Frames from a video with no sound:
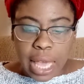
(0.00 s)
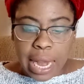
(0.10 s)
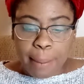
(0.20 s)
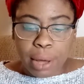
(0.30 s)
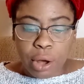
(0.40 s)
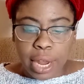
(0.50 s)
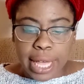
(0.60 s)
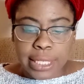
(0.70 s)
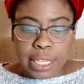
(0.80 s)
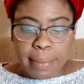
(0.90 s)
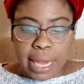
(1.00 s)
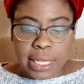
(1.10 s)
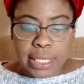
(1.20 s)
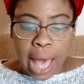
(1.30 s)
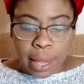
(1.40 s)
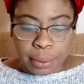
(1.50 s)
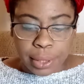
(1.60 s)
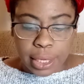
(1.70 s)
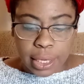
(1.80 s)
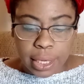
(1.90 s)
and I'm going to go to estimated
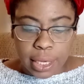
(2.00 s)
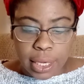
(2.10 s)
salary,